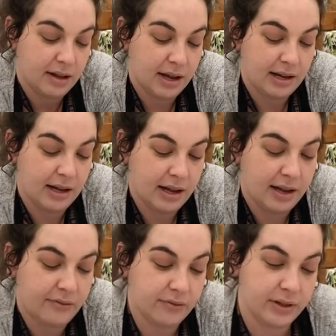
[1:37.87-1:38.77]
and
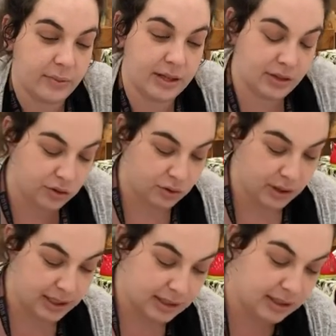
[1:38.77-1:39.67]
everyone
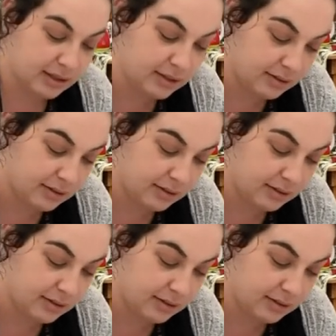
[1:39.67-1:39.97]
enjoyed it.